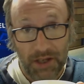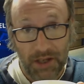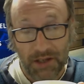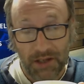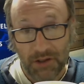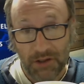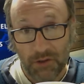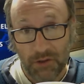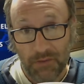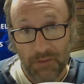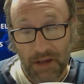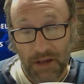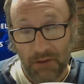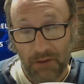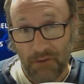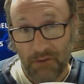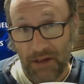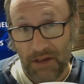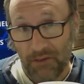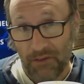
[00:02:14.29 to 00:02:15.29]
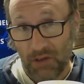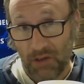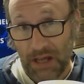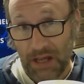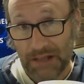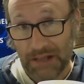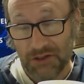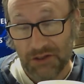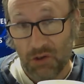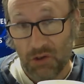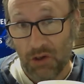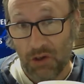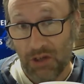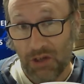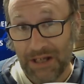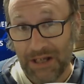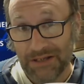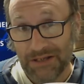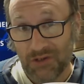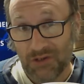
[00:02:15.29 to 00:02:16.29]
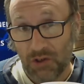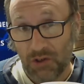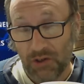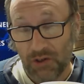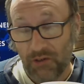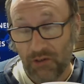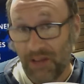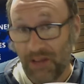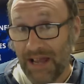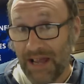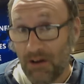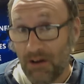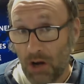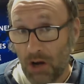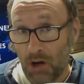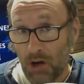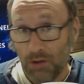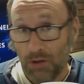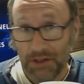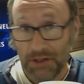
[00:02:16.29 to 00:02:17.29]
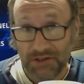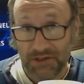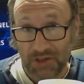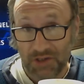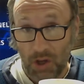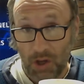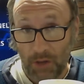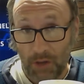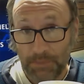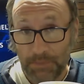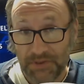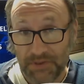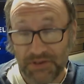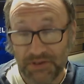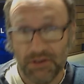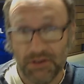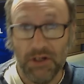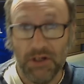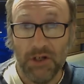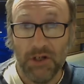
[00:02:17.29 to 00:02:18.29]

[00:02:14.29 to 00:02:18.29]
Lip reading: and you've had a rather large night last night on the alcoholic slops